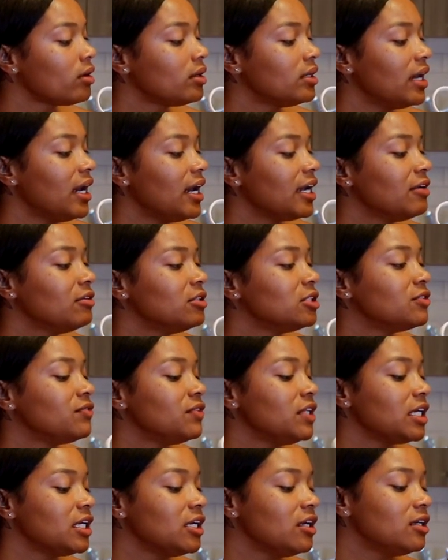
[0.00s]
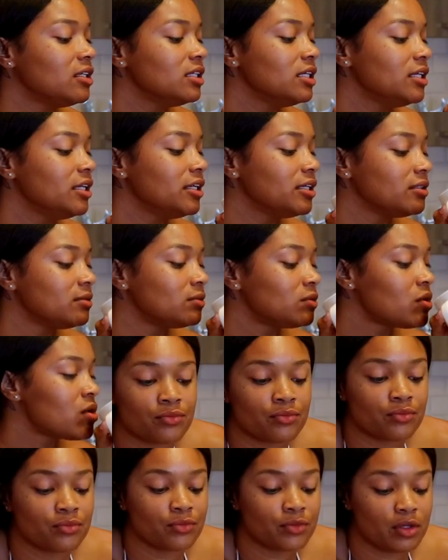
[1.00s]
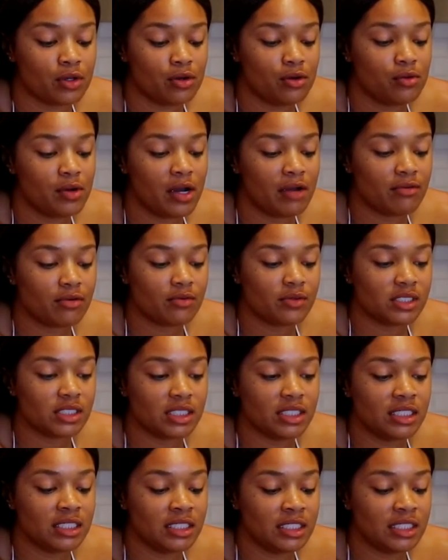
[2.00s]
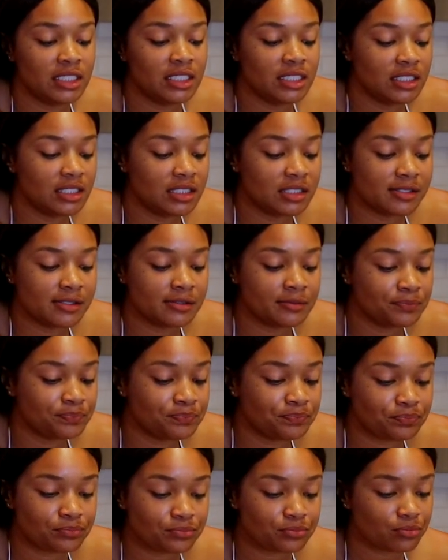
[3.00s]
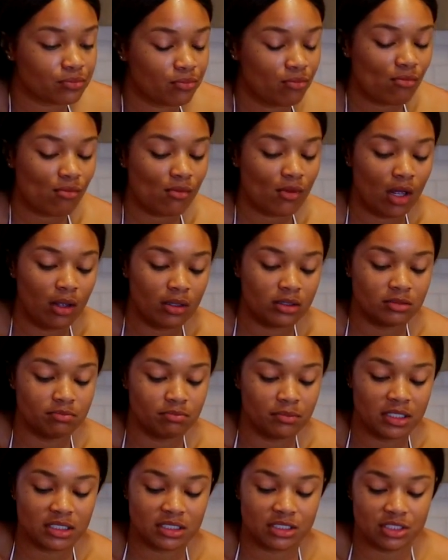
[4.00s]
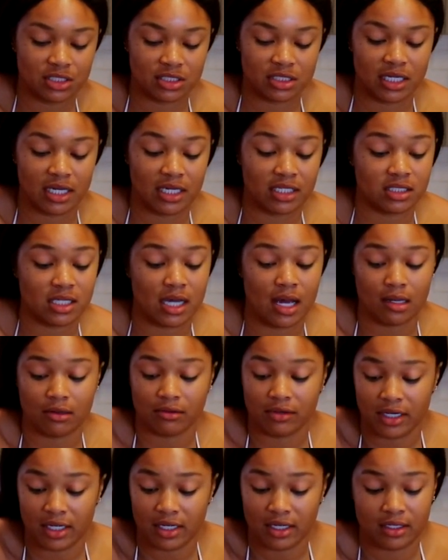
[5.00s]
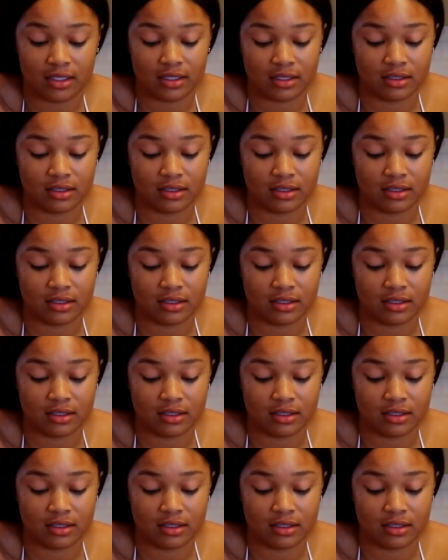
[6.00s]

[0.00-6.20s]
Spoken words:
Dad, you was flicking all in here. Whoever was eating these must just can't tolerate